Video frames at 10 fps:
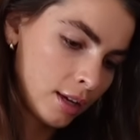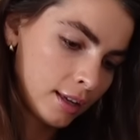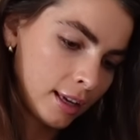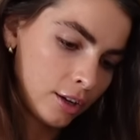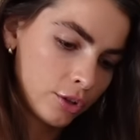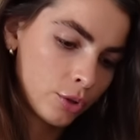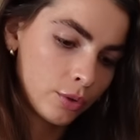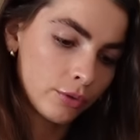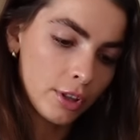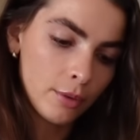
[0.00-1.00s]
get it to a
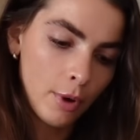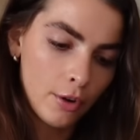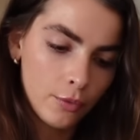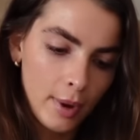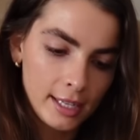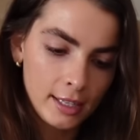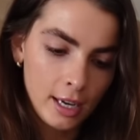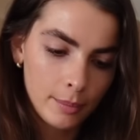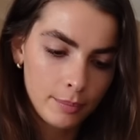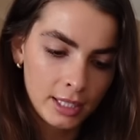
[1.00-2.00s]
rhythm of waking
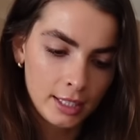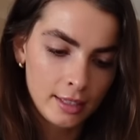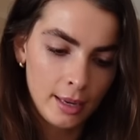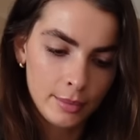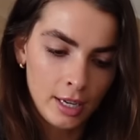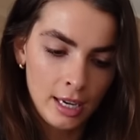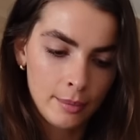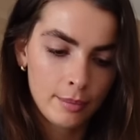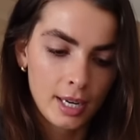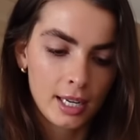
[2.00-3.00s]
up at the same
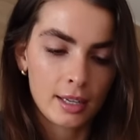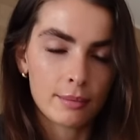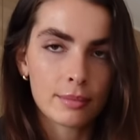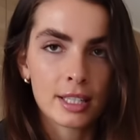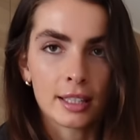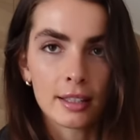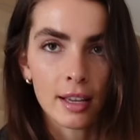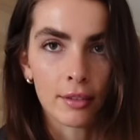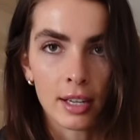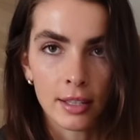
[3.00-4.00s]
time, and then seeing the
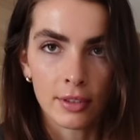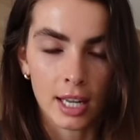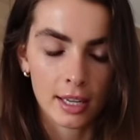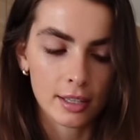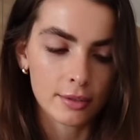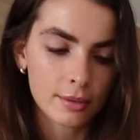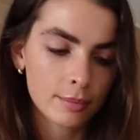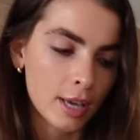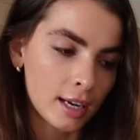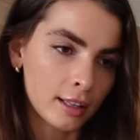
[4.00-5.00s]
sunrise every day is
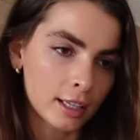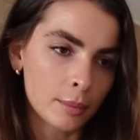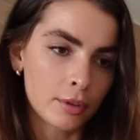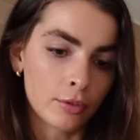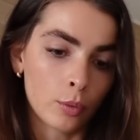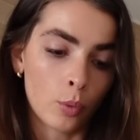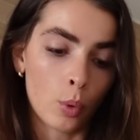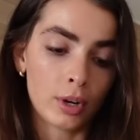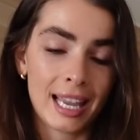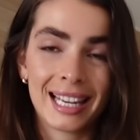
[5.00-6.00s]
kind of like a bit of a
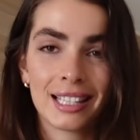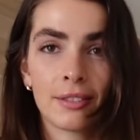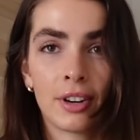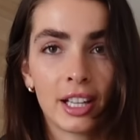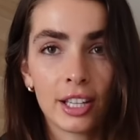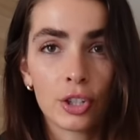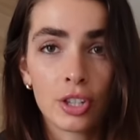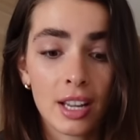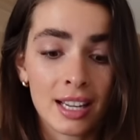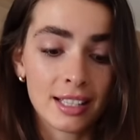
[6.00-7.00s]
reward, and it's a very good
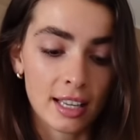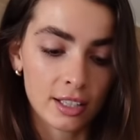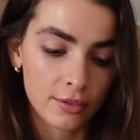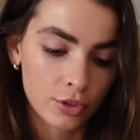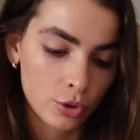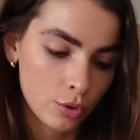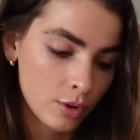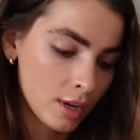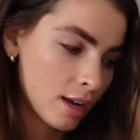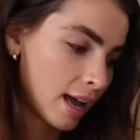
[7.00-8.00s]
incentive to
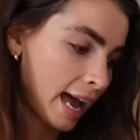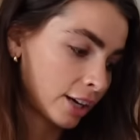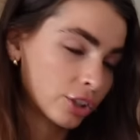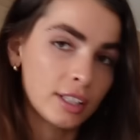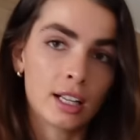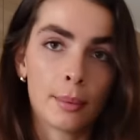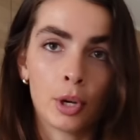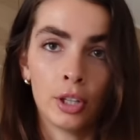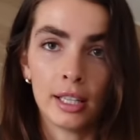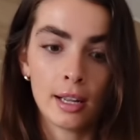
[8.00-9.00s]
actually get up
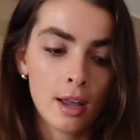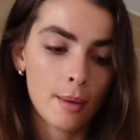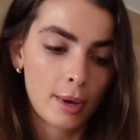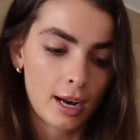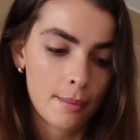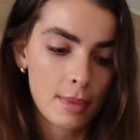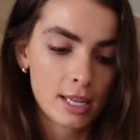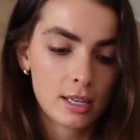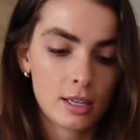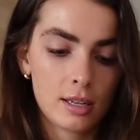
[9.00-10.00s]
early. But I'm
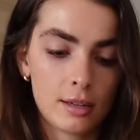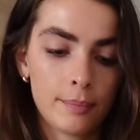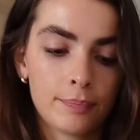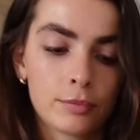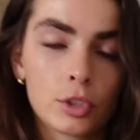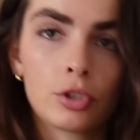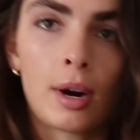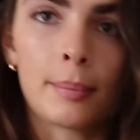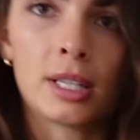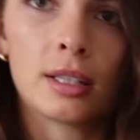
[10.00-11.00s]
making
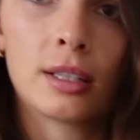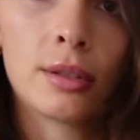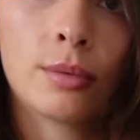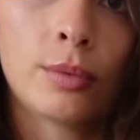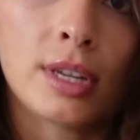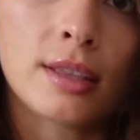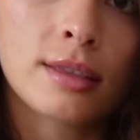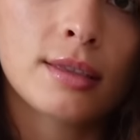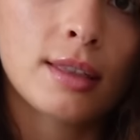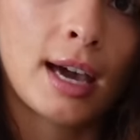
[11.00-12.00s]
crumpets
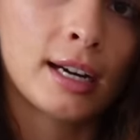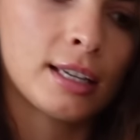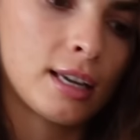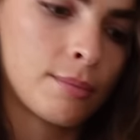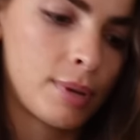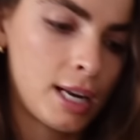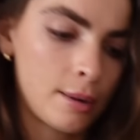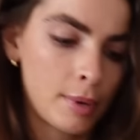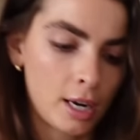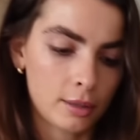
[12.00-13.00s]
with honey and peanut
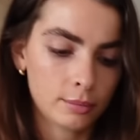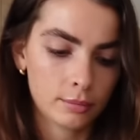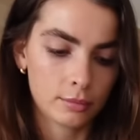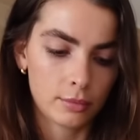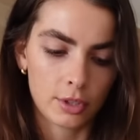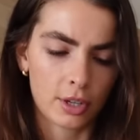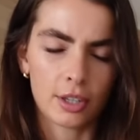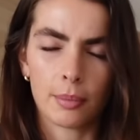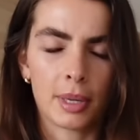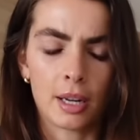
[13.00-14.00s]
butter, sorry,
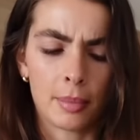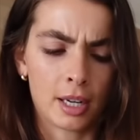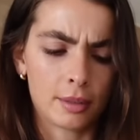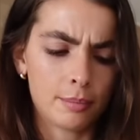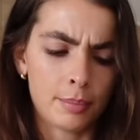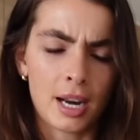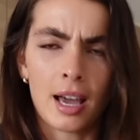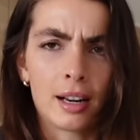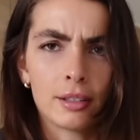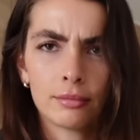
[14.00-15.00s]
not peanut butter,
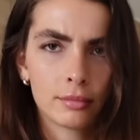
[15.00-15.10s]
banana,